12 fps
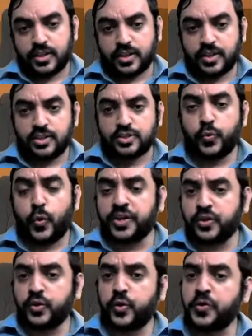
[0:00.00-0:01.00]
So what
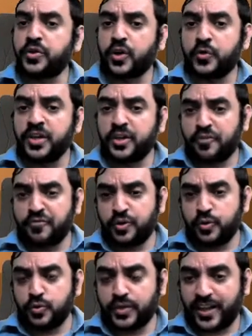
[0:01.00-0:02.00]
you're going to round it off
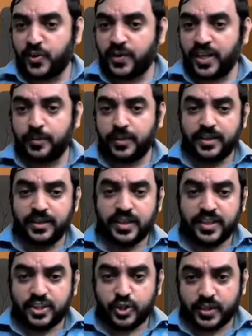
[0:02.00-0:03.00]
to? Can you tell me?
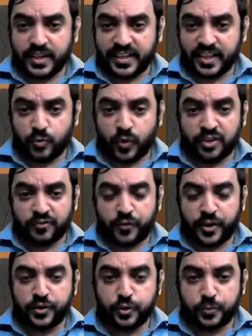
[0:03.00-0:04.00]
You're getting
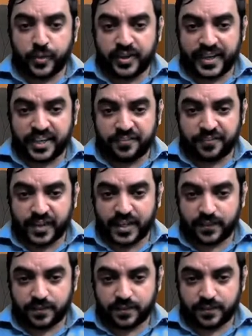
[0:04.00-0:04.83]
152.85.